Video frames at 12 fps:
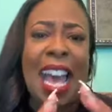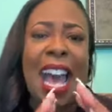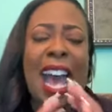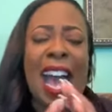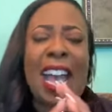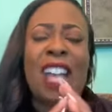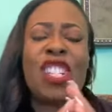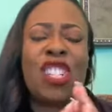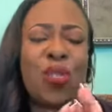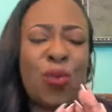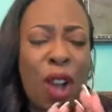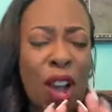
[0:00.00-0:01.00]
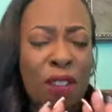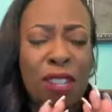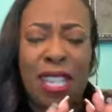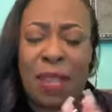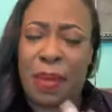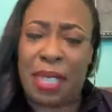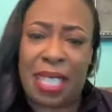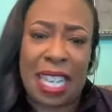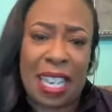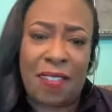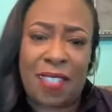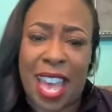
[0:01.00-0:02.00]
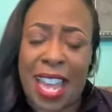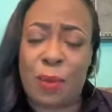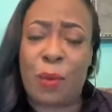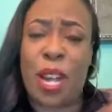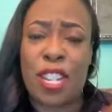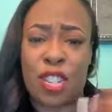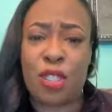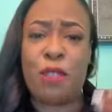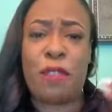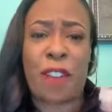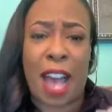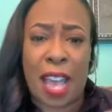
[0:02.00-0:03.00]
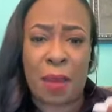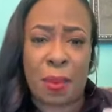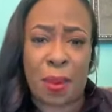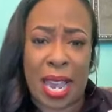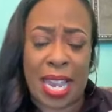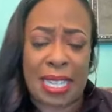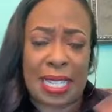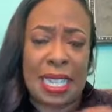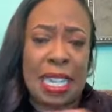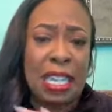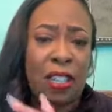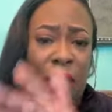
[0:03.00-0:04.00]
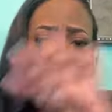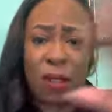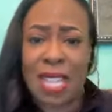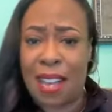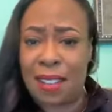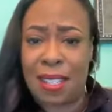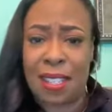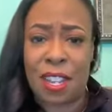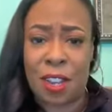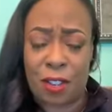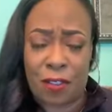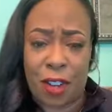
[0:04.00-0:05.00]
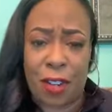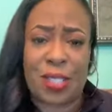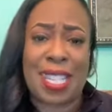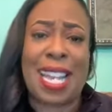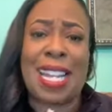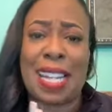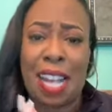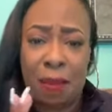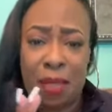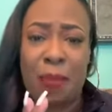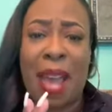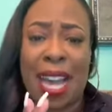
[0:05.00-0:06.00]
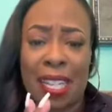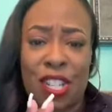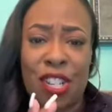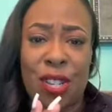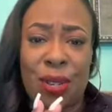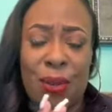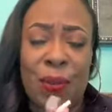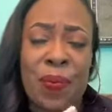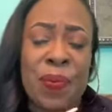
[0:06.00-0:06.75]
I strongly believe that what you vibrate goes out into the universe and it comes back to you.